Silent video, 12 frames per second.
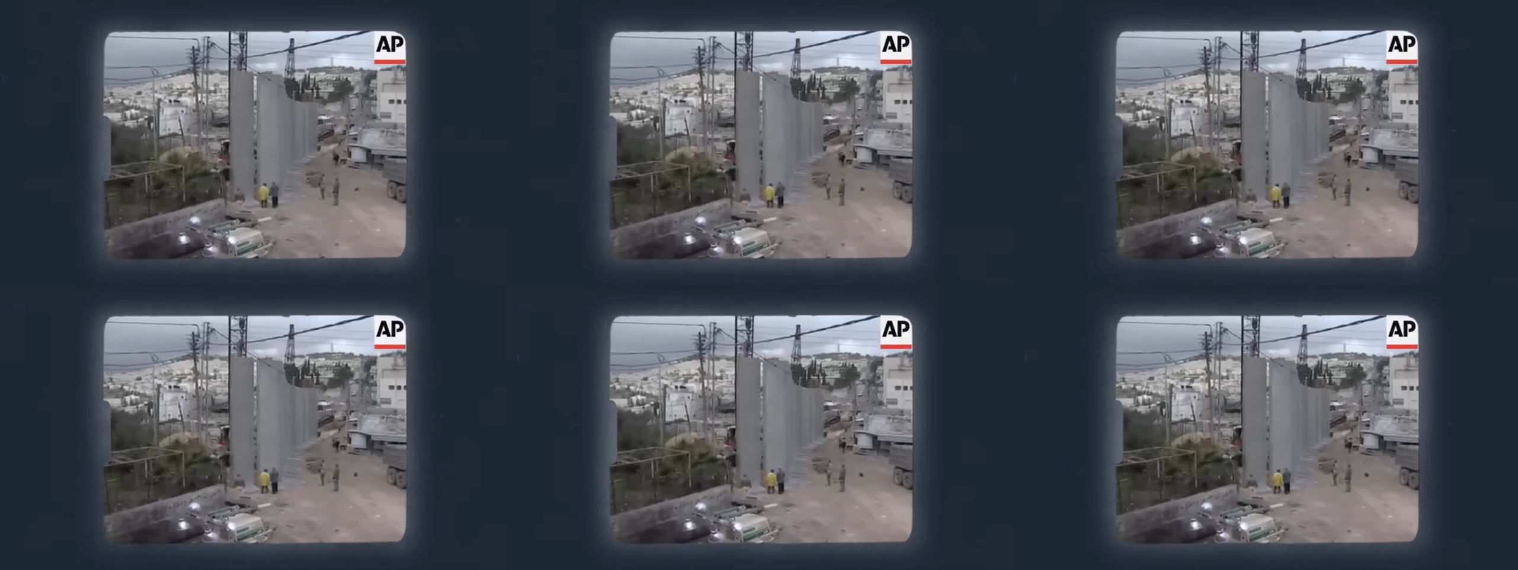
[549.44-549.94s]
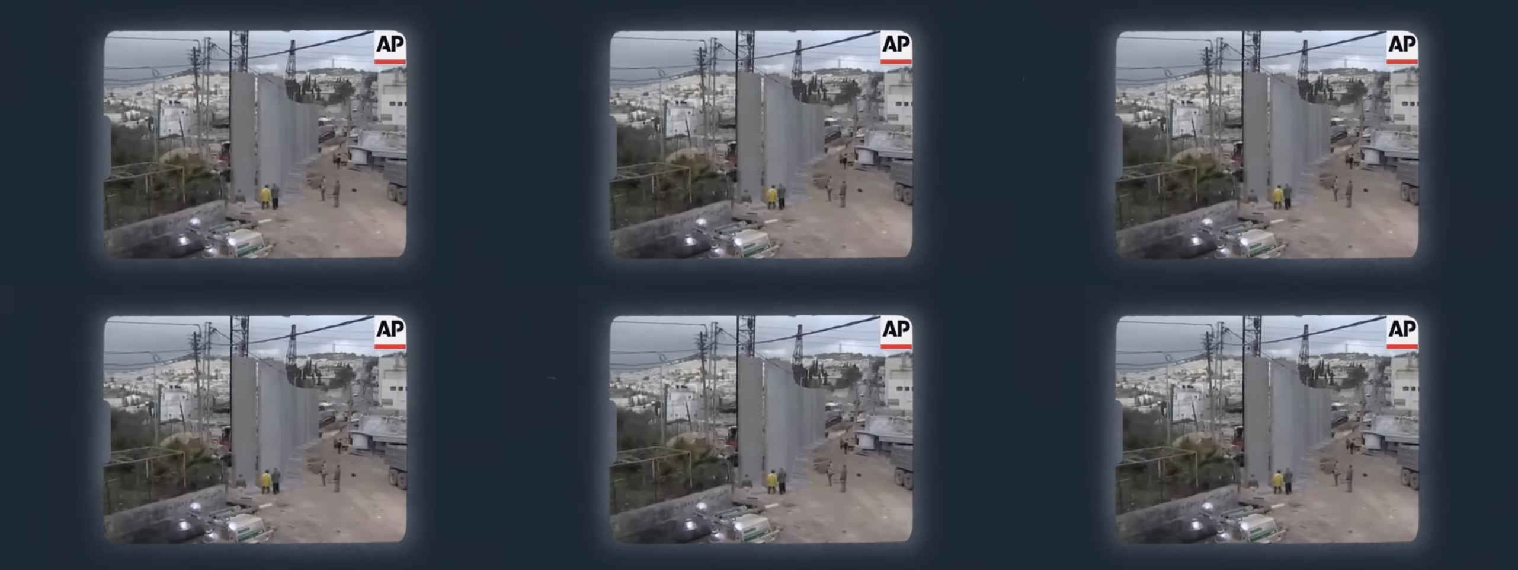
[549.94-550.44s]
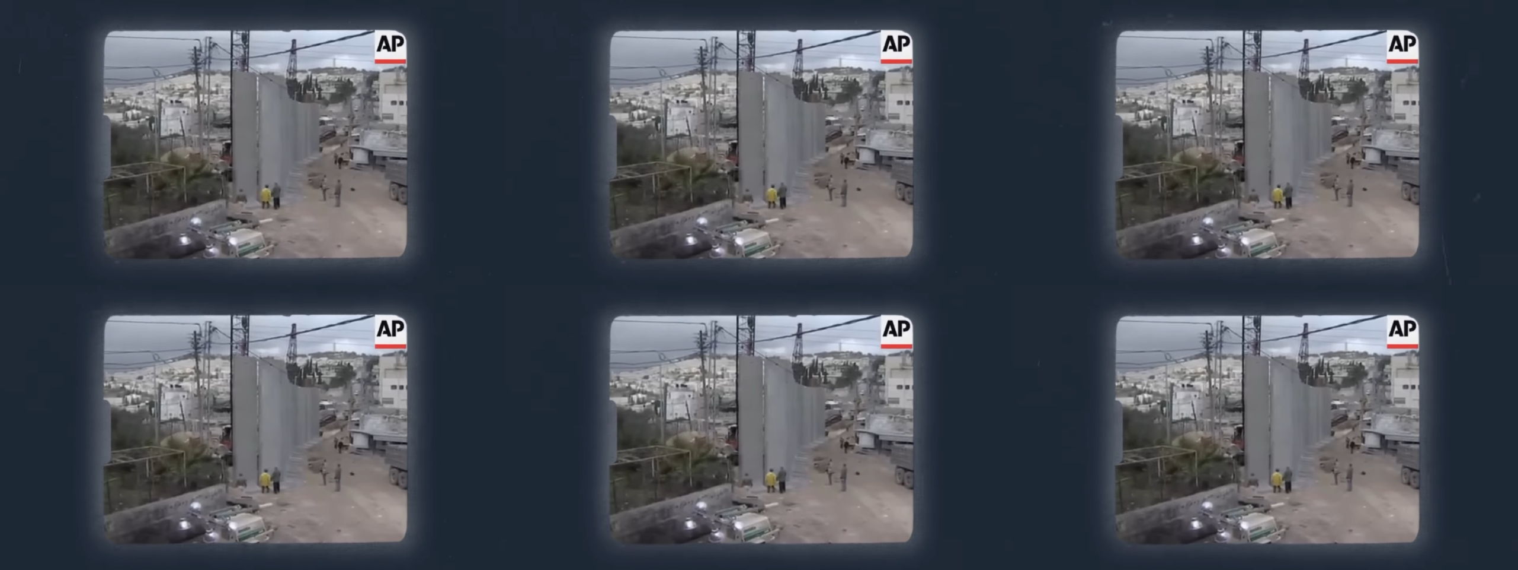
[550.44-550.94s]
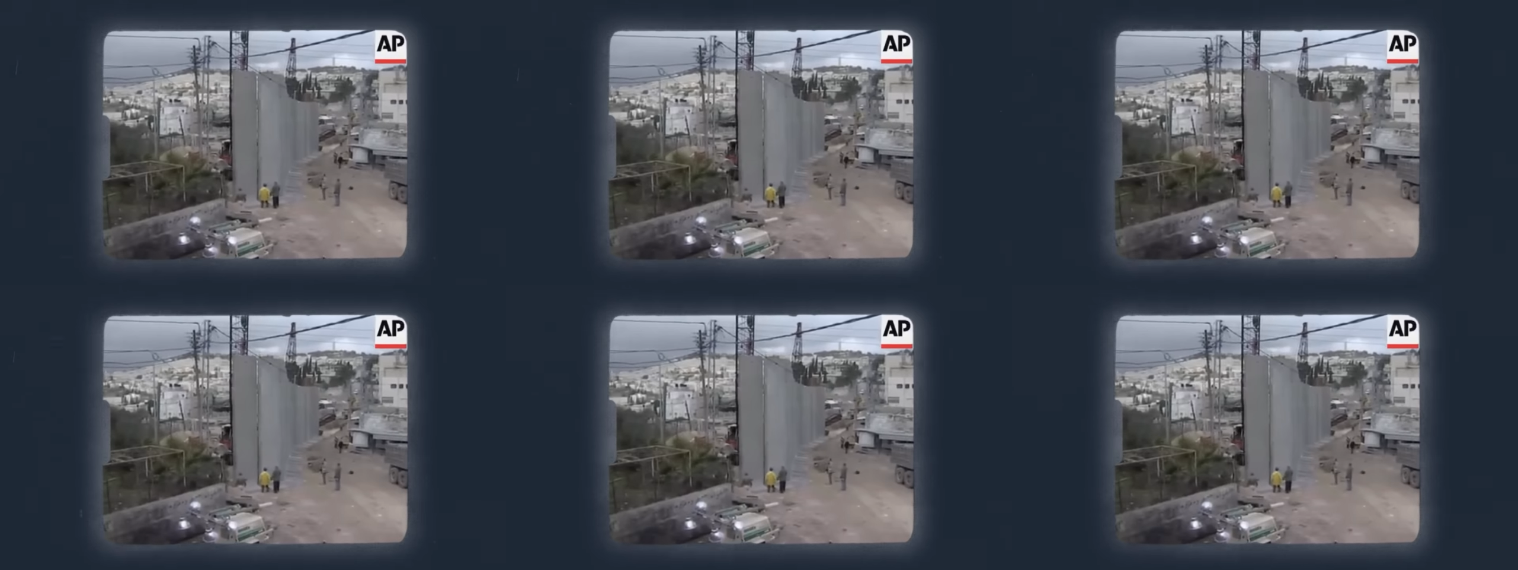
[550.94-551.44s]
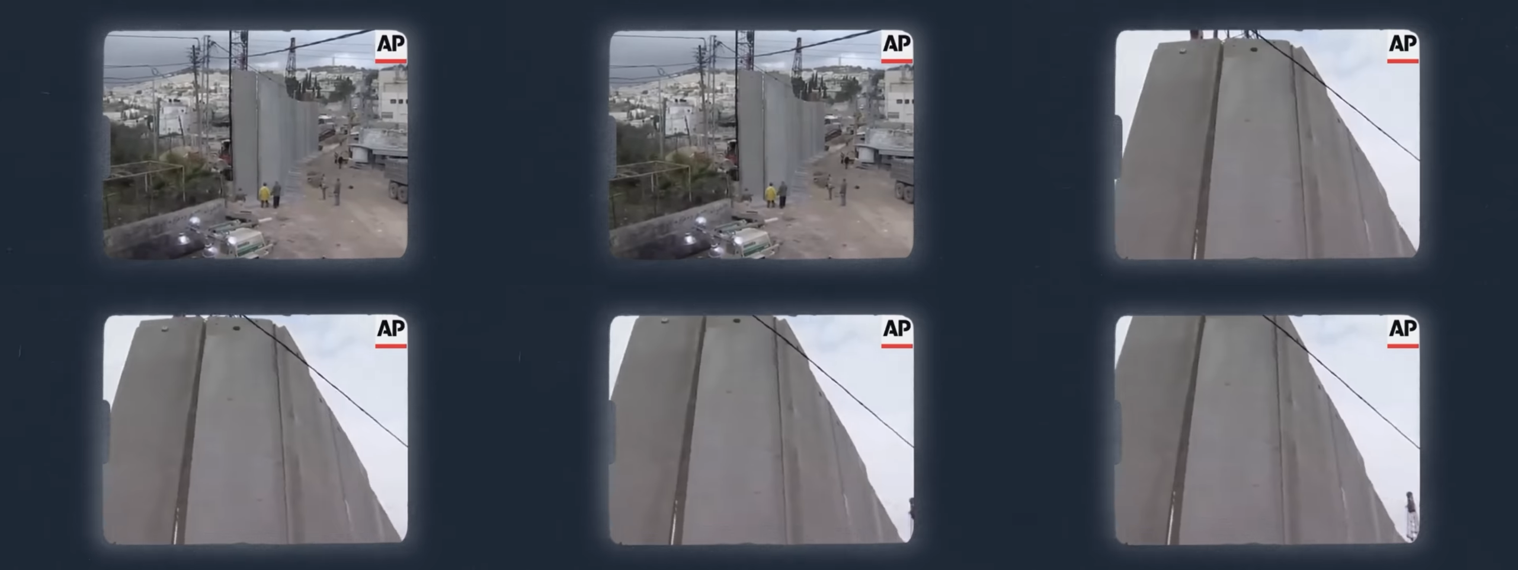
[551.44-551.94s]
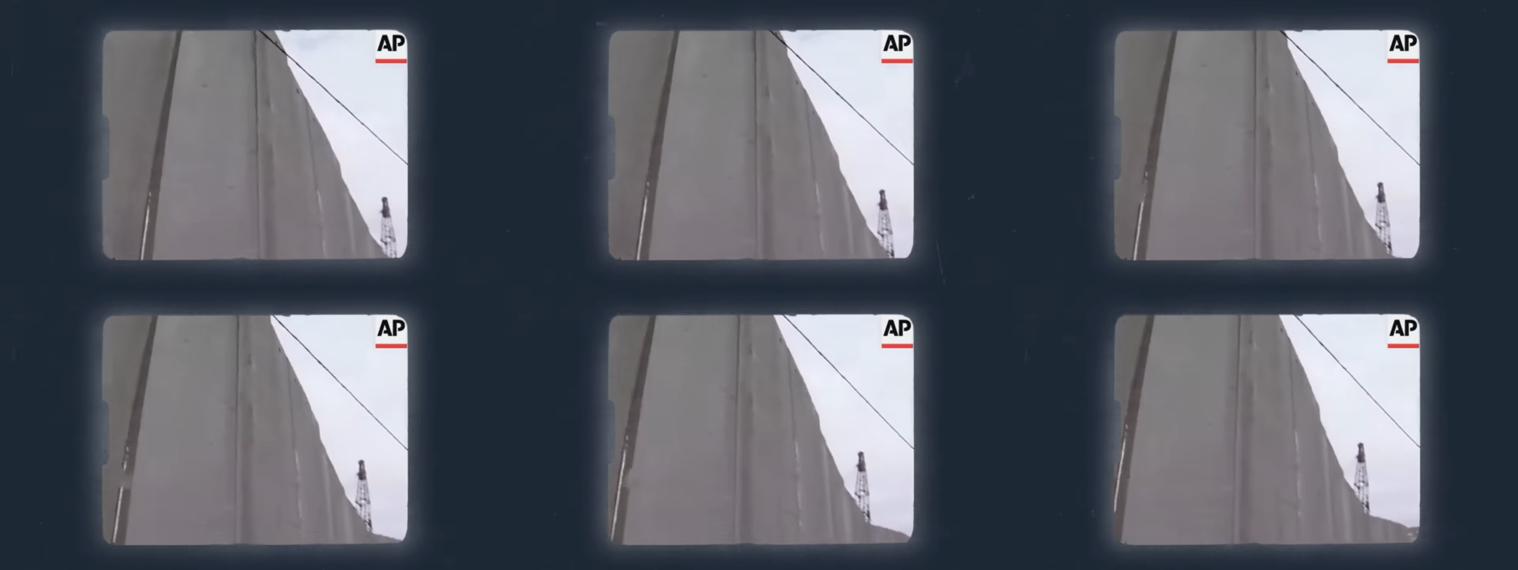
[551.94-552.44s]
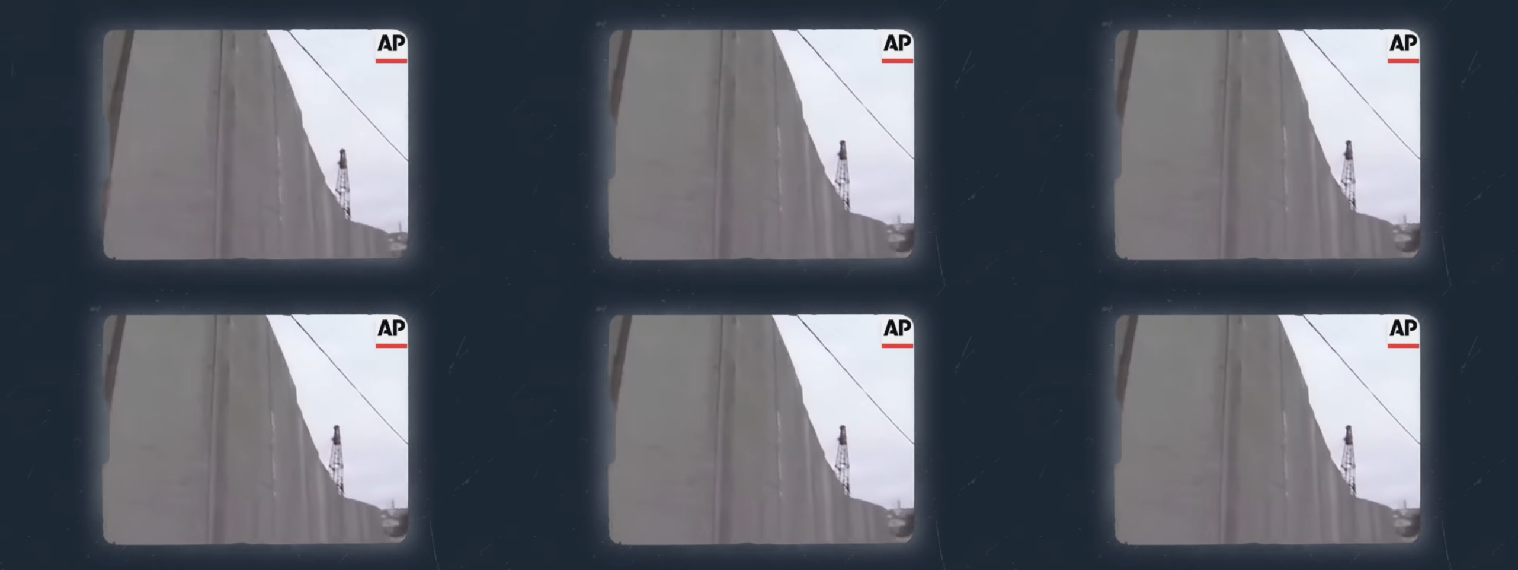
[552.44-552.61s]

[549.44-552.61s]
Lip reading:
(no speaker visible)